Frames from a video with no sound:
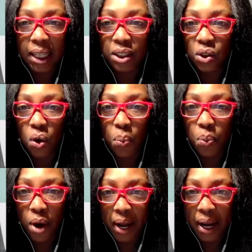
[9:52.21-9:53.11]
It's not a
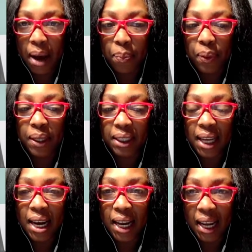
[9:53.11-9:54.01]
breakup, it's
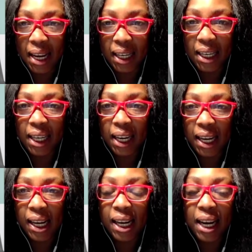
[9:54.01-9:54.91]
an healing. The
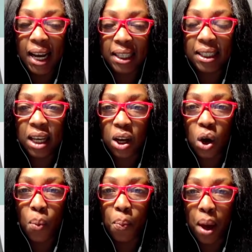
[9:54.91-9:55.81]
healing has
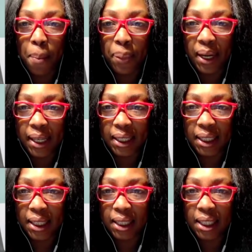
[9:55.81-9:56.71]
completed.